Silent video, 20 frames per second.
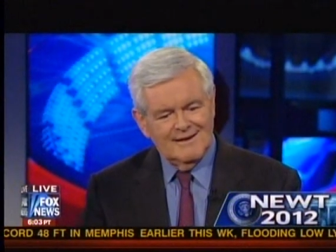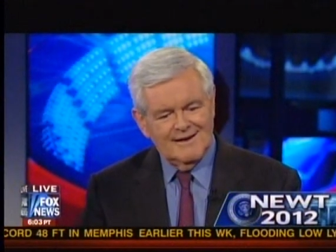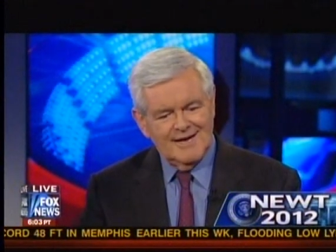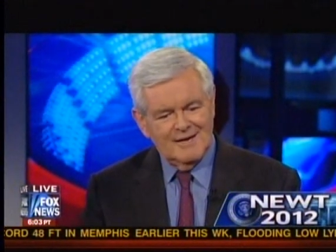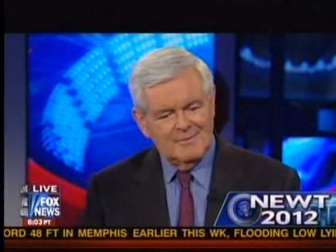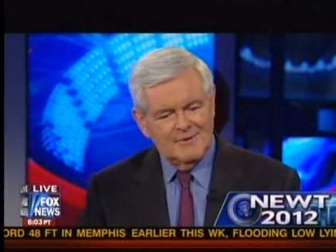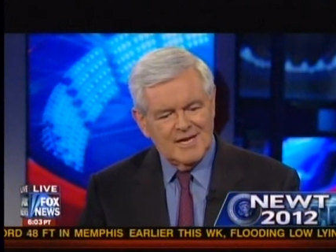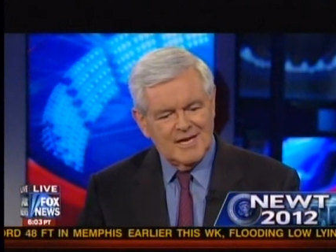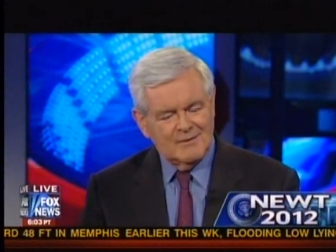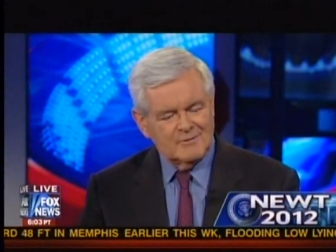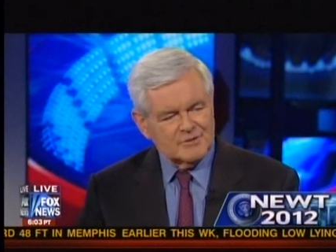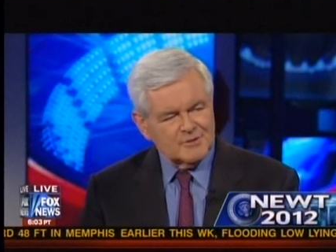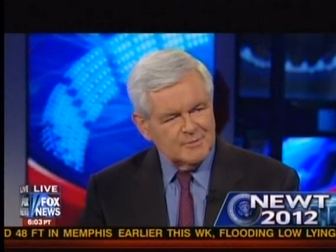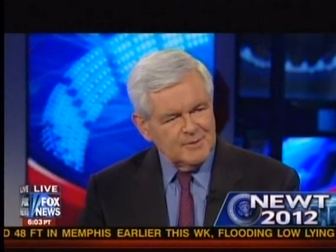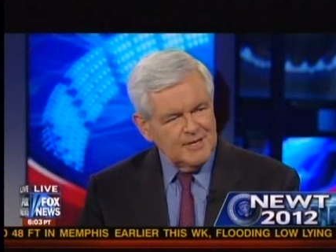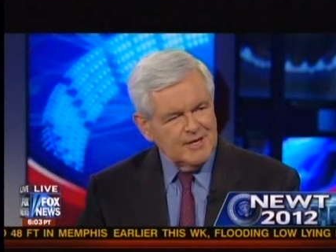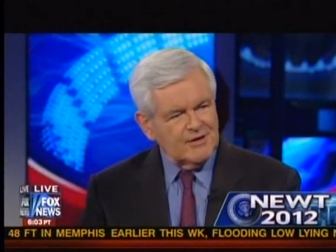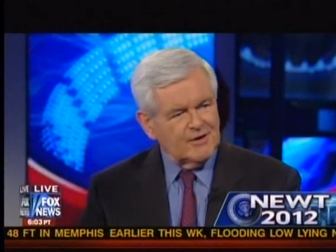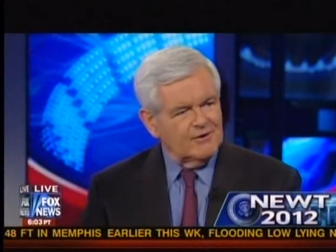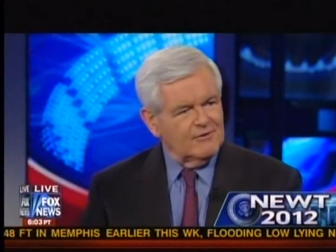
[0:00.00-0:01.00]
I became
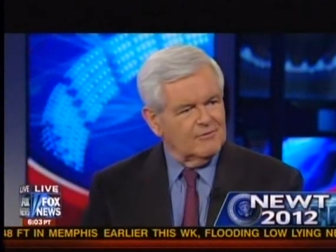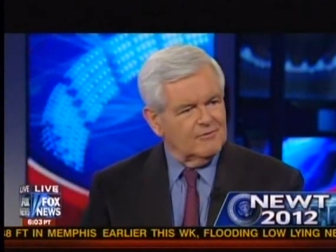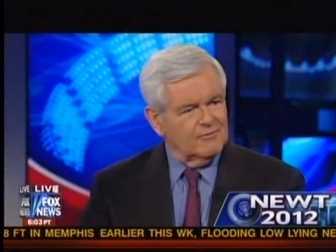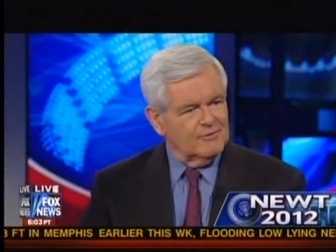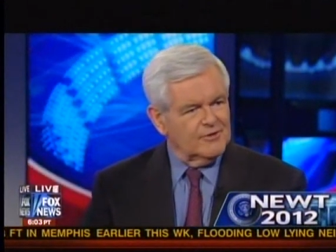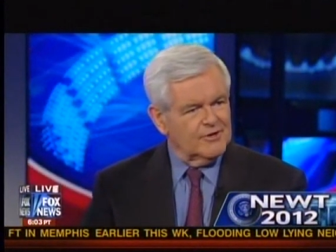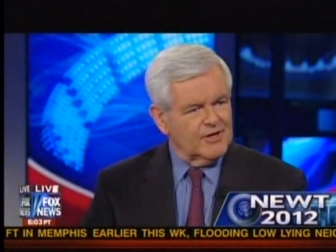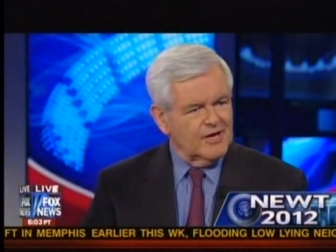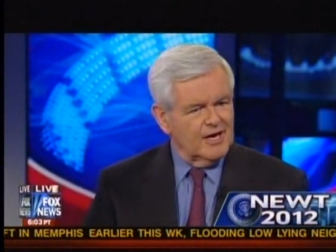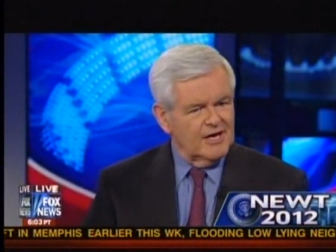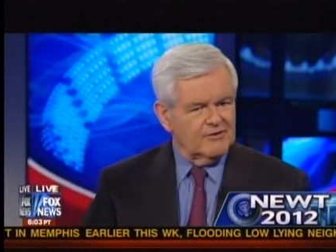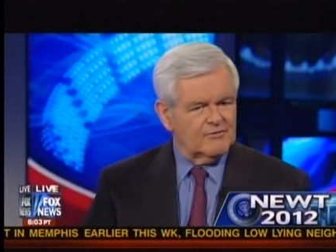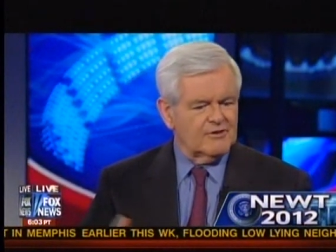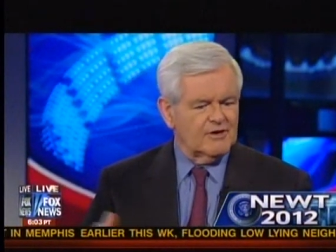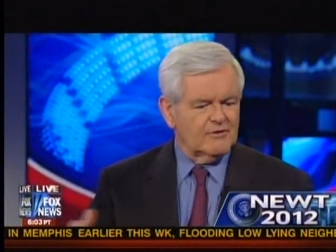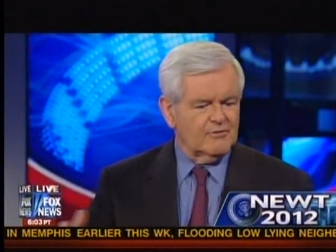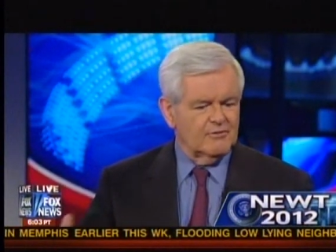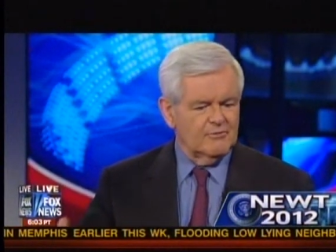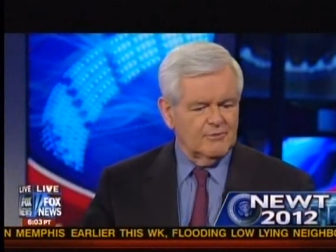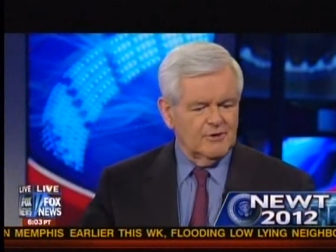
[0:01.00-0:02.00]
speaker with a
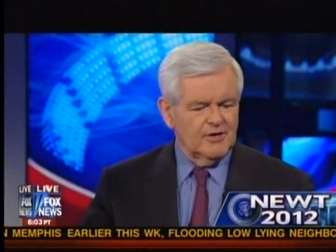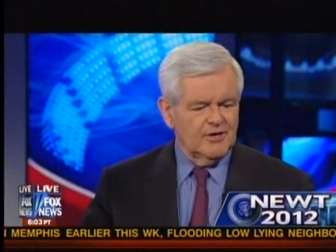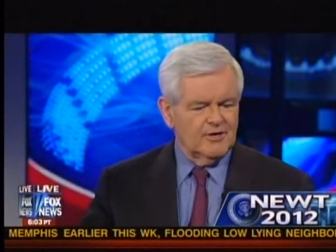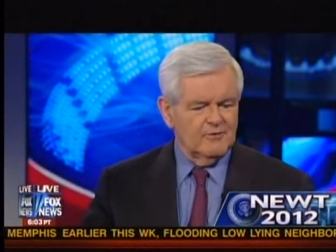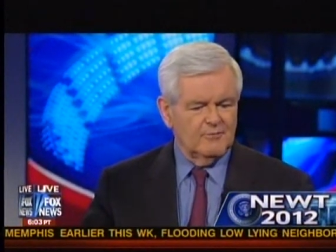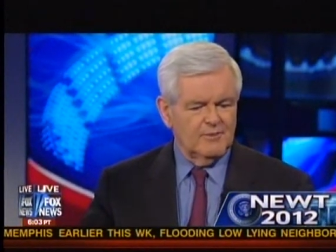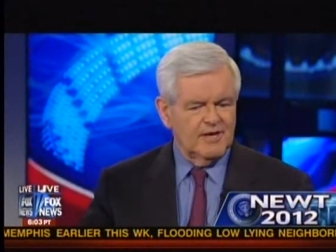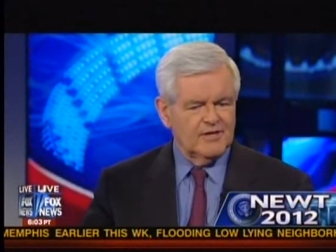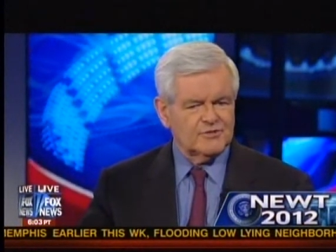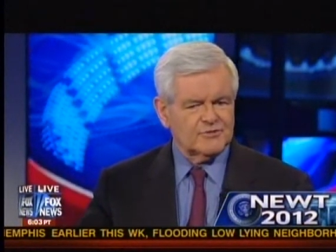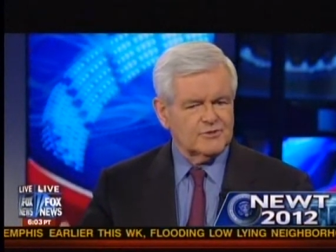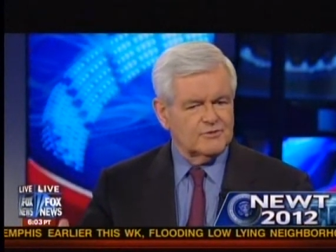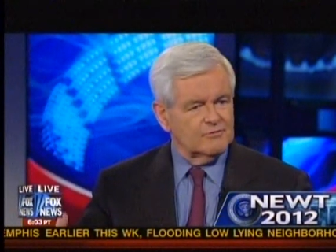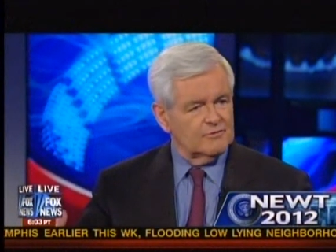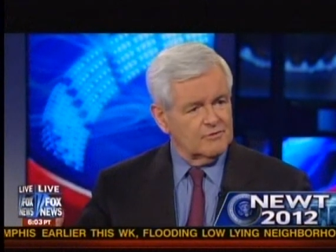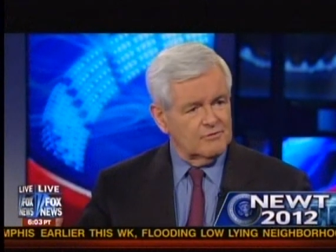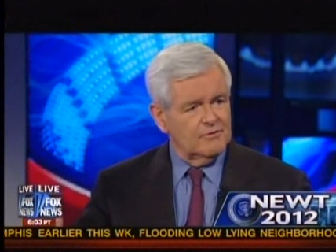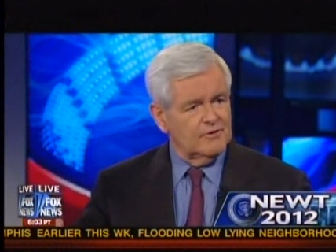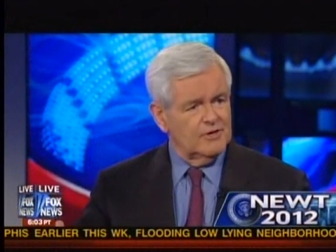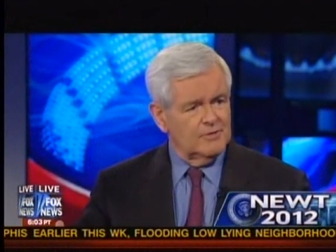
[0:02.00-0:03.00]
contract with America based on
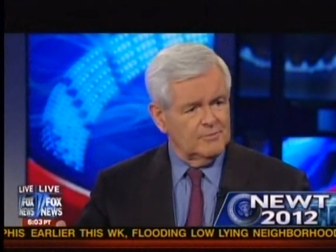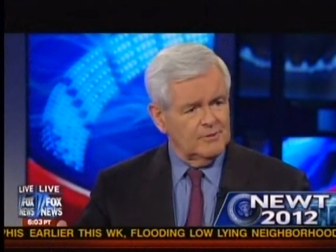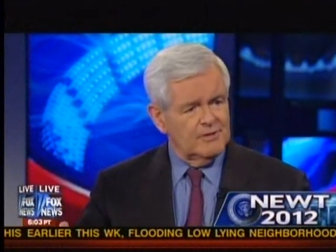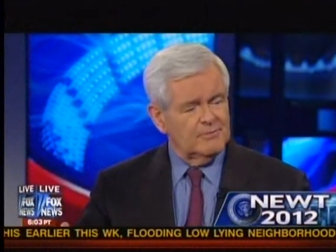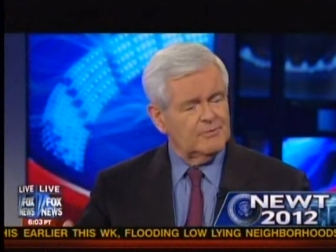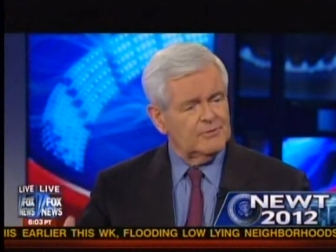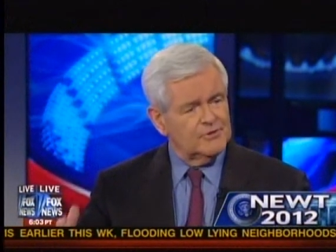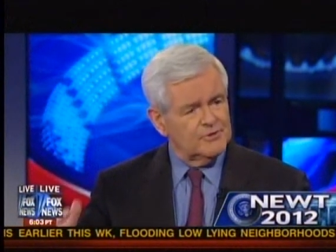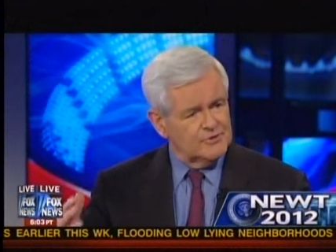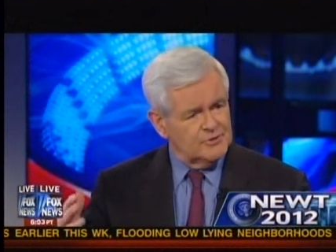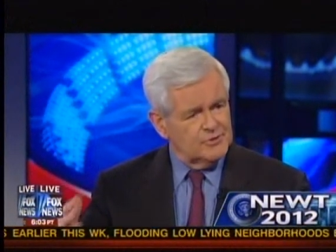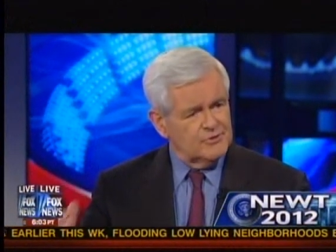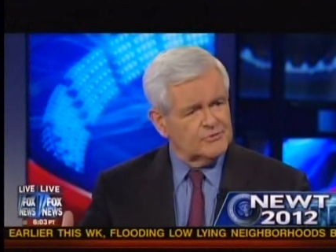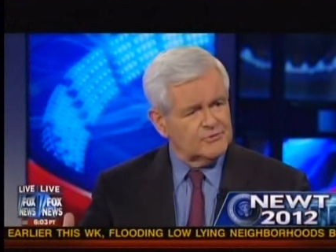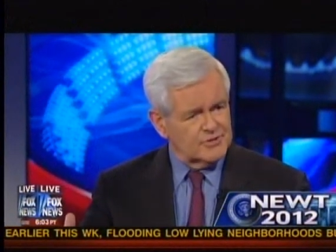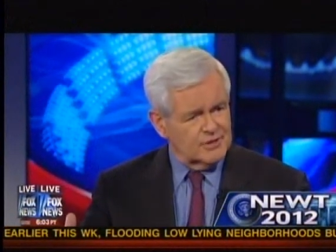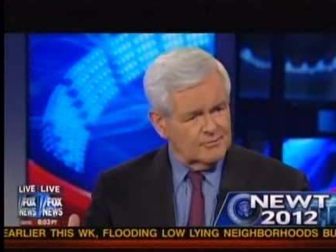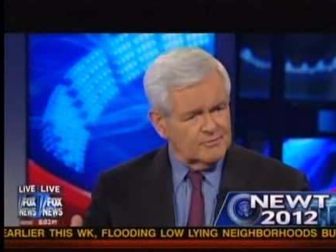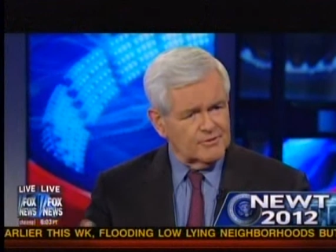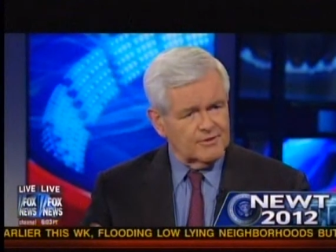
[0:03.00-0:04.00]
recruiting people to do
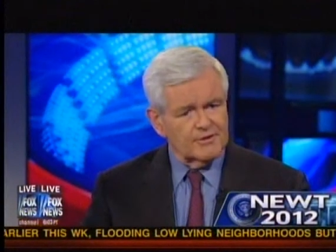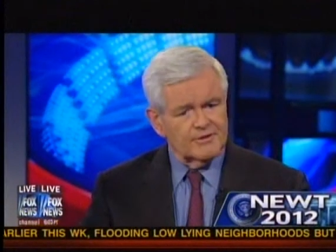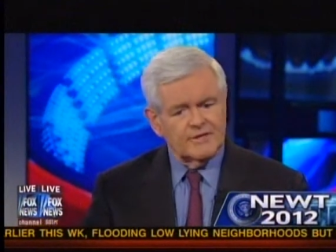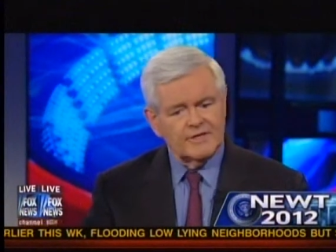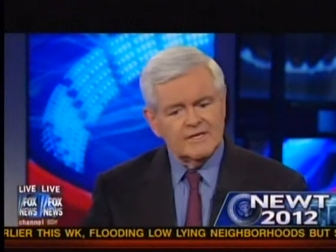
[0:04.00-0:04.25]
something.